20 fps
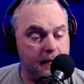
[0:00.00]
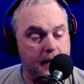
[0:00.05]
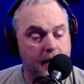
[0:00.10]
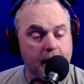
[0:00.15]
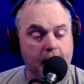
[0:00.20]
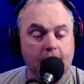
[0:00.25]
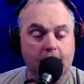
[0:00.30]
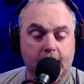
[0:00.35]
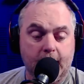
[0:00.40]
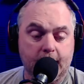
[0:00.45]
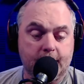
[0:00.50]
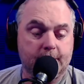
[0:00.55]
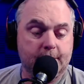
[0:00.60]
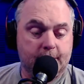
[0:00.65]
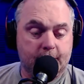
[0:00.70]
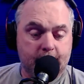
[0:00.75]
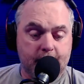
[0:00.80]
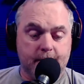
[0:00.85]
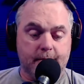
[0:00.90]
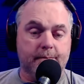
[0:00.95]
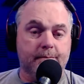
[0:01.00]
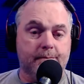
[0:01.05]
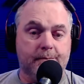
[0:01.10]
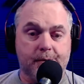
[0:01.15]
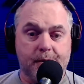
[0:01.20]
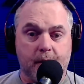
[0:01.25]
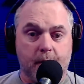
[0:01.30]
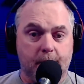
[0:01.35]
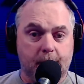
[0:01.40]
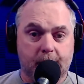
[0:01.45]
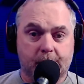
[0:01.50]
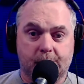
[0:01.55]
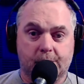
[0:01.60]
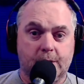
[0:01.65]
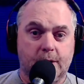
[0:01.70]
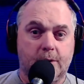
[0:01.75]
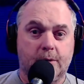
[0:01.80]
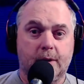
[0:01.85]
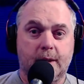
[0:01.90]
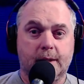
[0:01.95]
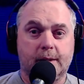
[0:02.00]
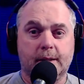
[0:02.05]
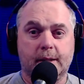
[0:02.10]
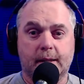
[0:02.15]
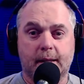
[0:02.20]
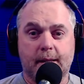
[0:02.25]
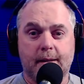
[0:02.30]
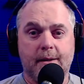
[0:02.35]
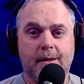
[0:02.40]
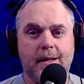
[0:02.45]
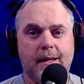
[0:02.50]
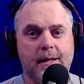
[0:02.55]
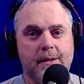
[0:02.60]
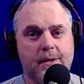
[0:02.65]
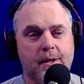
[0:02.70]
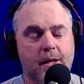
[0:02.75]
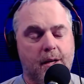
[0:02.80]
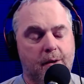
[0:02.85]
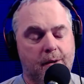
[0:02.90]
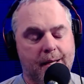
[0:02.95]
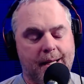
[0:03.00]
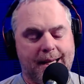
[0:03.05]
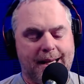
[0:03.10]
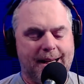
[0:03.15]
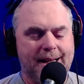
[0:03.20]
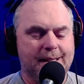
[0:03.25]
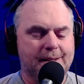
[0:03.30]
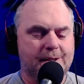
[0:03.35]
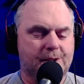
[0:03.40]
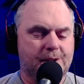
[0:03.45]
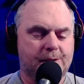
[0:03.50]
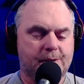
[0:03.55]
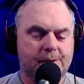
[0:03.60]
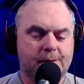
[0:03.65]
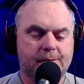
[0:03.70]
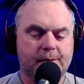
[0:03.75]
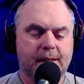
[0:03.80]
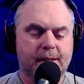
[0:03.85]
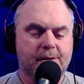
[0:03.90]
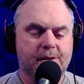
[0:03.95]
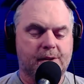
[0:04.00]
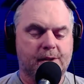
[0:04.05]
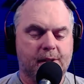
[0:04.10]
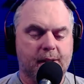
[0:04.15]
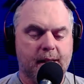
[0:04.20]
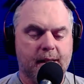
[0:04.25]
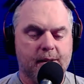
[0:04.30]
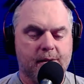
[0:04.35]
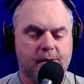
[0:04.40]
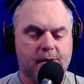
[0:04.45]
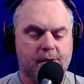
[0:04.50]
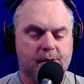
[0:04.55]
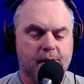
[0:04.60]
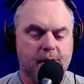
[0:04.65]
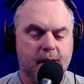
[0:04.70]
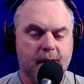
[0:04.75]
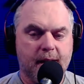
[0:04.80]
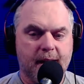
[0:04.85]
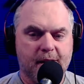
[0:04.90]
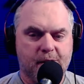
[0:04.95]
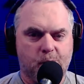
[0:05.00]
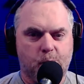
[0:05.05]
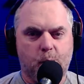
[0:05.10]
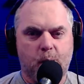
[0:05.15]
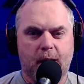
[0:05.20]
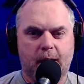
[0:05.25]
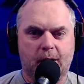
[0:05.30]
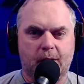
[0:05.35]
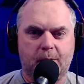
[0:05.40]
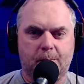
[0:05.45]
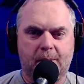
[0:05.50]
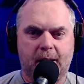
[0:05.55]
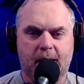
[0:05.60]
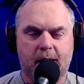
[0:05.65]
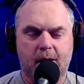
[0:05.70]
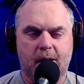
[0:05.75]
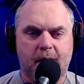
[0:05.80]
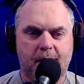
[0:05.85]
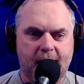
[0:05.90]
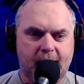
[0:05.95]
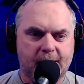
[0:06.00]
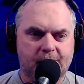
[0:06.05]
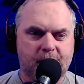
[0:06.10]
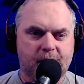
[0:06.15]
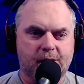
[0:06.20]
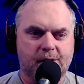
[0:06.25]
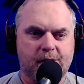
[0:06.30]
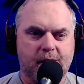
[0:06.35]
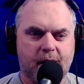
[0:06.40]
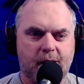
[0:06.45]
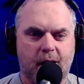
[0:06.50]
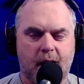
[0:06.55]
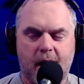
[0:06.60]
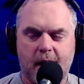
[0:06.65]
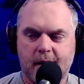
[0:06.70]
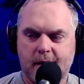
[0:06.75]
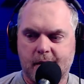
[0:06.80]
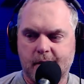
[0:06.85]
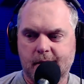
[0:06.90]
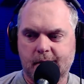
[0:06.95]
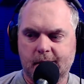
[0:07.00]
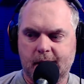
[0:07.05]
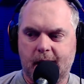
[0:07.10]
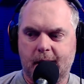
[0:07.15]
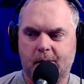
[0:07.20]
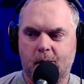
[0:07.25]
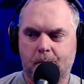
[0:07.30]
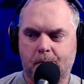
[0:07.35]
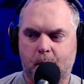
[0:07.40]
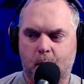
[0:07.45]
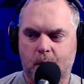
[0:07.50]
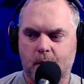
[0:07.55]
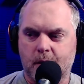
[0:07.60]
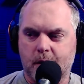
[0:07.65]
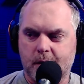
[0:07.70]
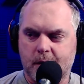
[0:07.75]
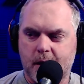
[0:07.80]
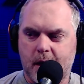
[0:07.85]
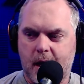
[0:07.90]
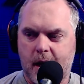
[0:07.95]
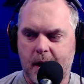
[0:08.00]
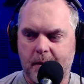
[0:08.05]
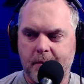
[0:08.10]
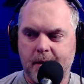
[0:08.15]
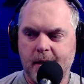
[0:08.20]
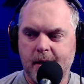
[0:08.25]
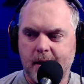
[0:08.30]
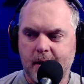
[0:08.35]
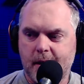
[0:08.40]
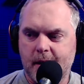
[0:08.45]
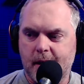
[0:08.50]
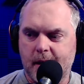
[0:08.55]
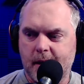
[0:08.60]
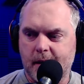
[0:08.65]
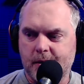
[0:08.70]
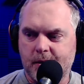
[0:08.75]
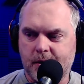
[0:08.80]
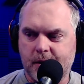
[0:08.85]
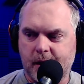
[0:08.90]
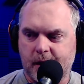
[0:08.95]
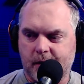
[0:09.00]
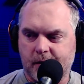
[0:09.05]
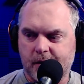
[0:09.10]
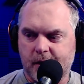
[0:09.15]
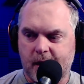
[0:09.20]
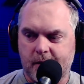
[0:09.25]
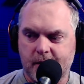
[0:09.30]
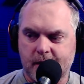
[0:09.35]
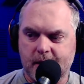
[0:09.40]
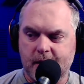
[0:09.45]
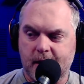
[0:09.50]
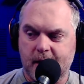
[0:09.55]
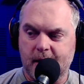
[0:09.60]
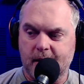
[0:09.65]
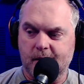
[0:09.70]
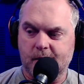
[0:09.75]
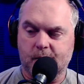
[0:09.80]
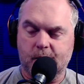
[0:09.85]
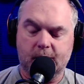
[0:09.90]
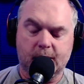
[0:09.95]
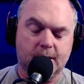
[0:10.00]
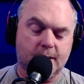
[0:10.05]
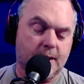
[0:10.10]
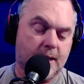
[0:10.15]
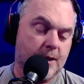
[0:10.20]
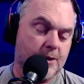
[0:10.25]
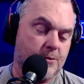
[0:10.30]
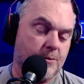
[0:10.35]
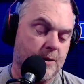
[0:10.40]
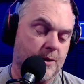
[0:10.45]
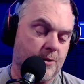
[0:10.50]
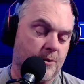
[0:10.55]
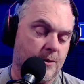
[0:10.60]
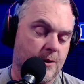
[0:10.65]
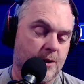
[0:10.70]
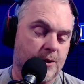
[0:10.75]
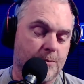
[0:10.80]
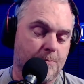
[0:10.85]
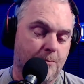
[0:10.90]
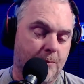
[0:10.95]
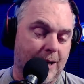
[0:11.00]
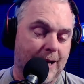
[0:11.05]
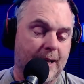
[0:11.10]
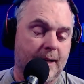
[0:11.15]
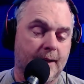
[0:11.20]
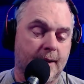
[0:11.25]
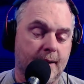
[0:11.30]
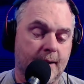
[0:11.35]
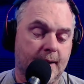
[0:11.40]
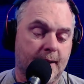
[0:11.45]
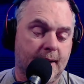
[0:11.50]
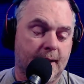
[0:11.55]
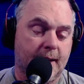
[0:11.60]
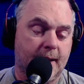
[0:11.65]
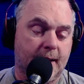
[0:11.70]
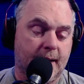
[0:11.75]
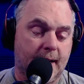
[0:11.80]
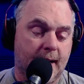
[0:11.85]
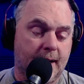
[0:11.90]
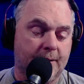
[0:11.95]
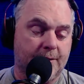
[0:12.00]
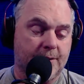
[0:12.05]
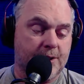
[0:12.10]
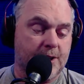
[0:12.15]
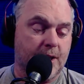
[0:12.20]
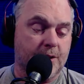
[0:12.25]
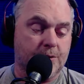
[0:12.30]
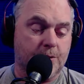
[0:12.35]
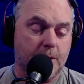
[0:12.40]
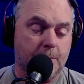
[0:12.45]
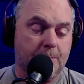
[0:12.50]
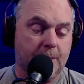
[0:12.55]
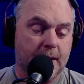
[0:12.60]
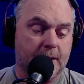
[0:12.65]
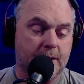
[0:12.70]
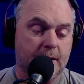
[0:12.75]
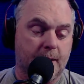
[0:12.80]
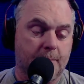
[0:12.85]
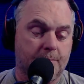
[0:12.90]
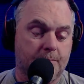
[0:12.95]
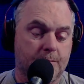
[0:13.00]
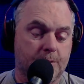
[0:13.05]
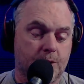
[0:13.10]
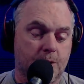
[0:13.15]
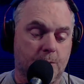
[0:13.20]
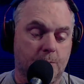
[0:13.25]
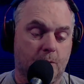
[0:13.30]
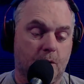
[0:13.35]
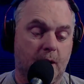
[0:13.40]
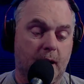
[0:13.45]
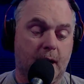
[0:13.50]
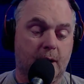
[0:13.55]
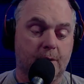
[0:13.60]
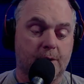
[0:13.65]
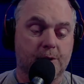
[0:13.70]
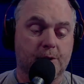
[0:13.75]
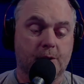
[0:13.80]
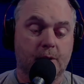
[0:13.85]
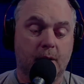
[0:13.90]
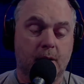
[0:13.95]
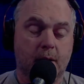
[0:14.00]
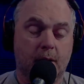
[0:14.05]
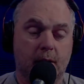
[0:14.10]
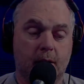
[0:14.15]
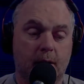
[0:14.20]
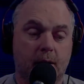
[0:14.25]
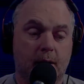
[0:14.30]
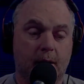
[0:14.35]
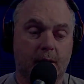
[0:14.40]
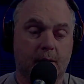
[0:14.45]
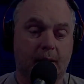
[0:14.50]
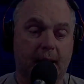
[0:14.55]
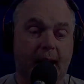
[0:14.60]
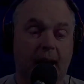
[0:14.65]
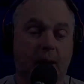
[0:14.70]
and so much so that uh, you know, again, it's it's it's it's weird being on that six o'clock that Portland time, uh, six seventeen as we as we do this, but uh, I've essentially picked up two more hours uh, that